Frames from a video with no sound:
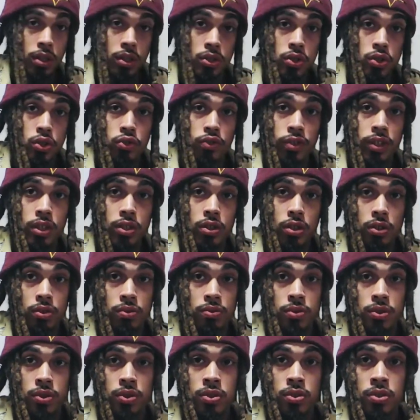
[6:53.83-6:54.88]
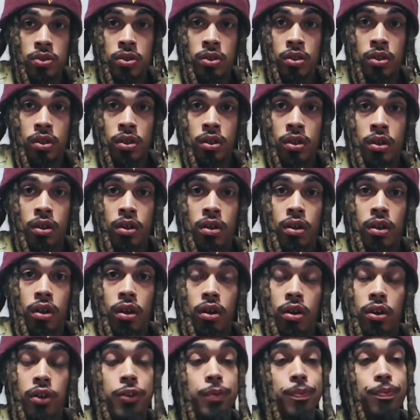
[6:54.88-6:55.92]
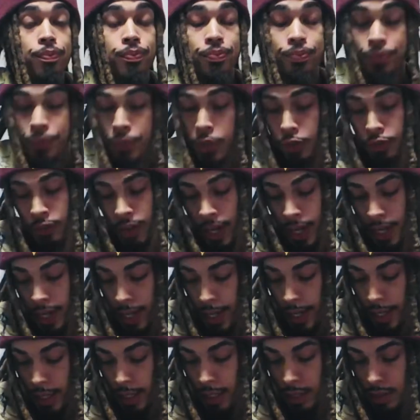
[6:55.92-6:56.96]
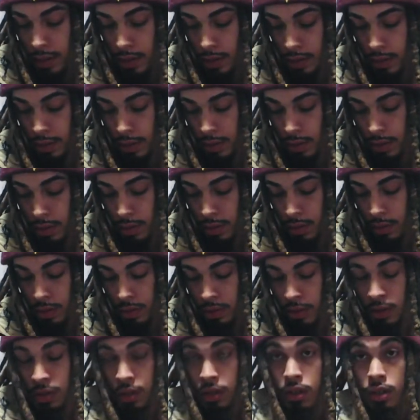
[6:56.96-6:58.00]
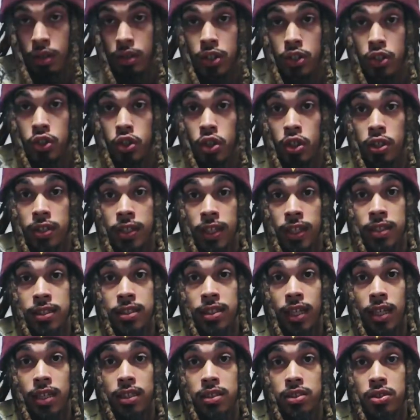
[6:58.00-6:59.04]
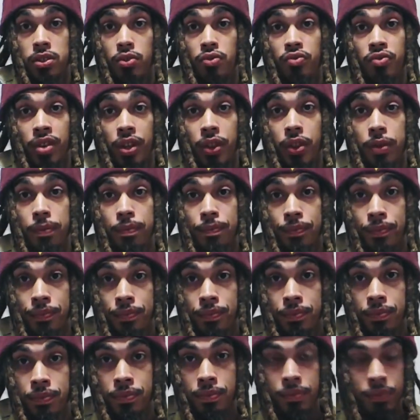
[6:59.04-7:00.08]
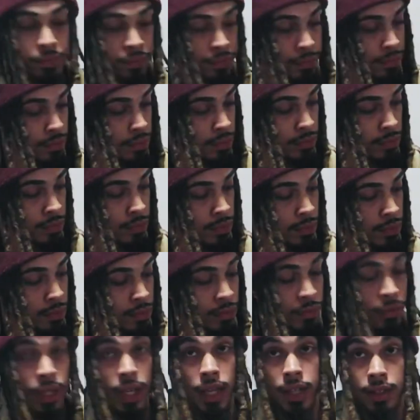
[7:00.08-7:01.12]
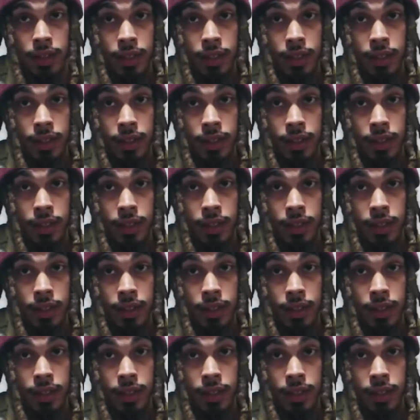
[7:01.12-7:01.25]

string notes. Your right hand dictates the rhythm, and